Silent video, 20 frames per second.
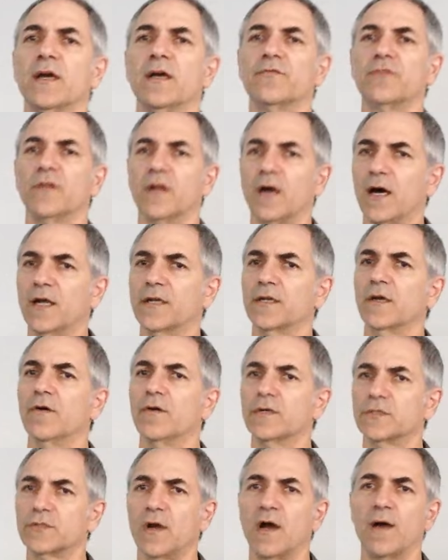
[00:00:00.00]
as an
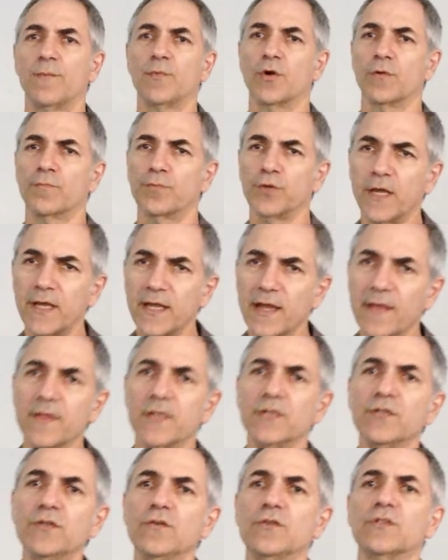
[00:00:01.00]
ongoing drama or play, and
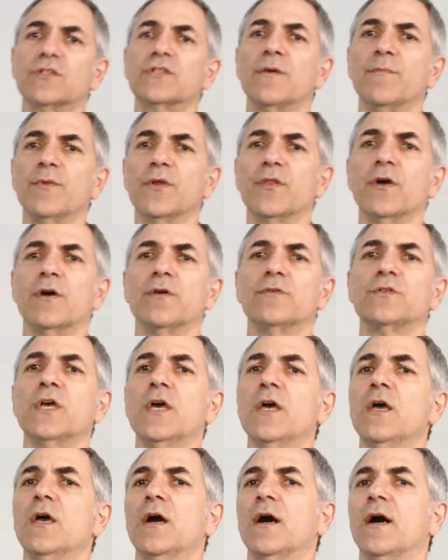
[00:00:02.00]
then use some of those
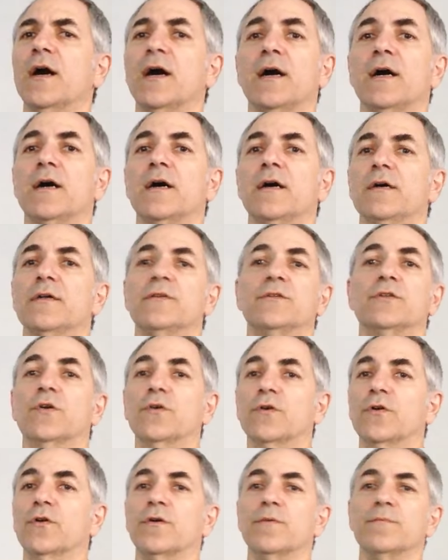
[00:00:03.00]

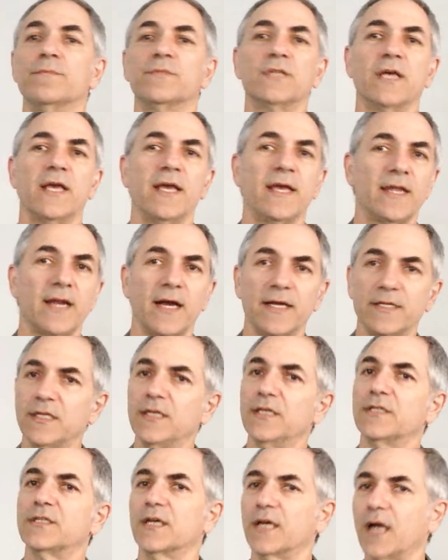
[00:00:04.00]
terms and
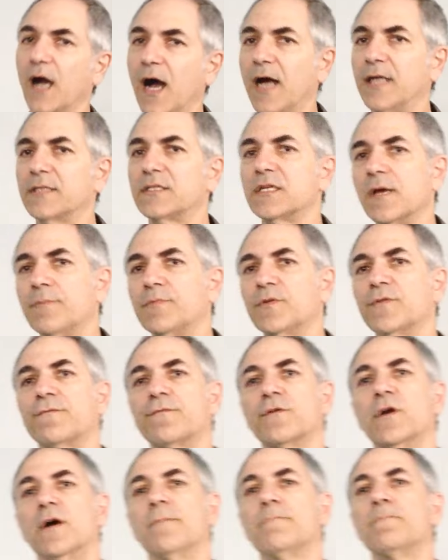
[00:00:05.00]
ideas and concepts
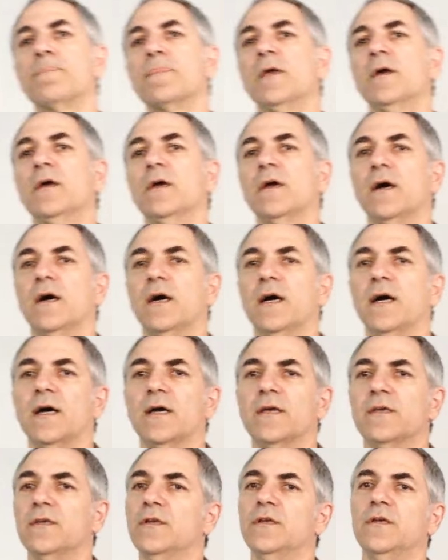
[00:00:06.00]
from
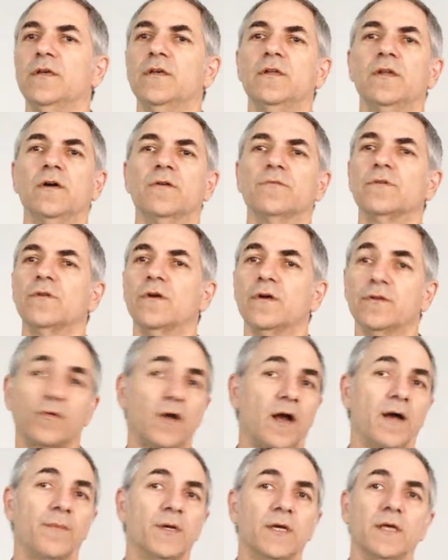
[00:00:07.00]
you know,
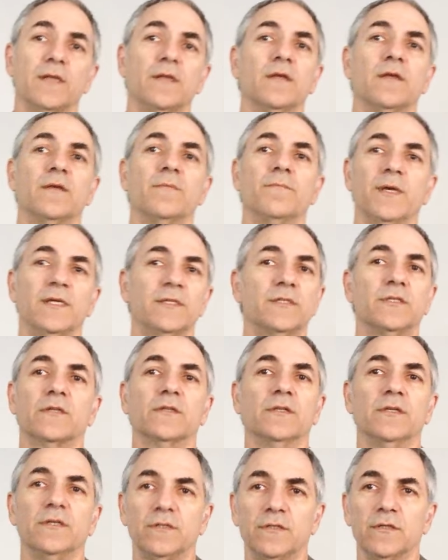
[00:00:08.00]
drama,
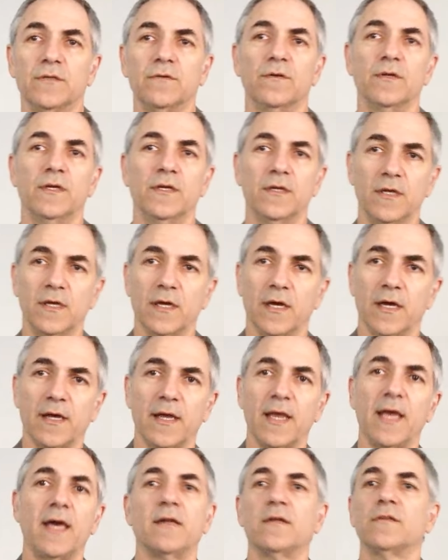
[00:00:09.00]
basically to
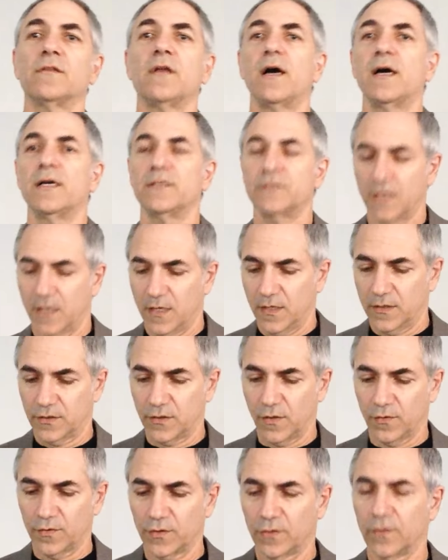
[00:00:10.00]
analyze
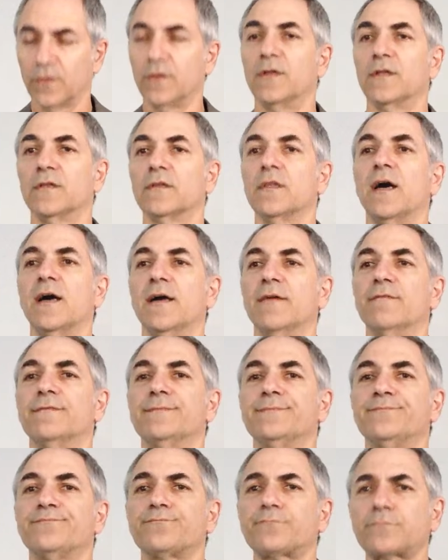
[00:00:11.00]
social life.
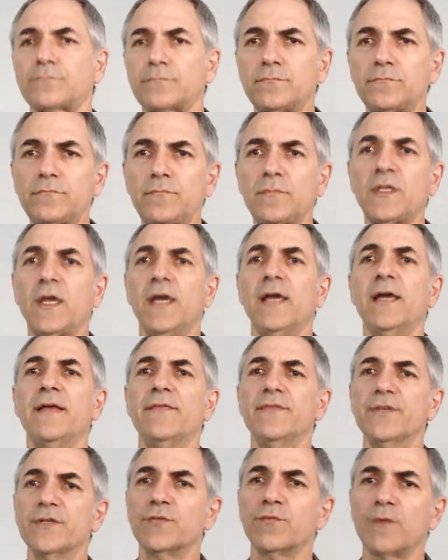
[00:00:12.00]

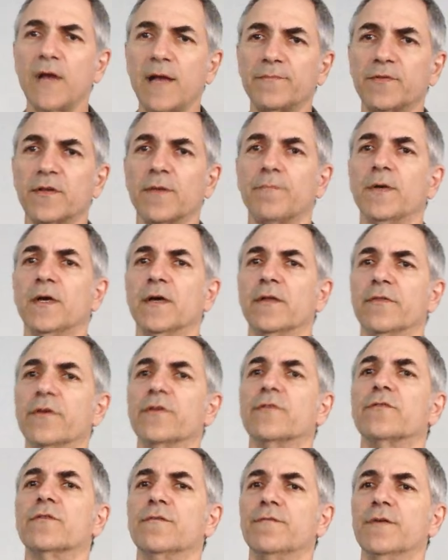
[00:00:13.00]
And this wraps up
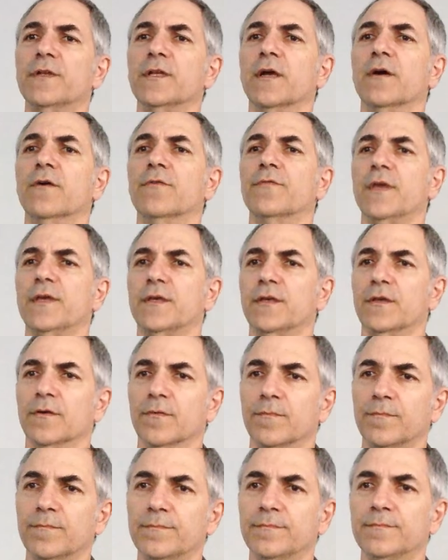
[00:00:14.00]
this video. Thank
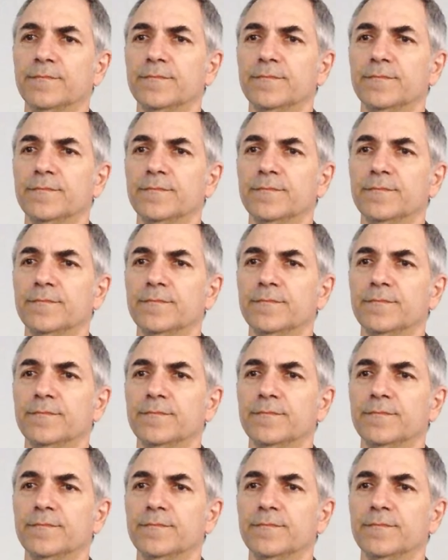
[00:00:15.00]
you.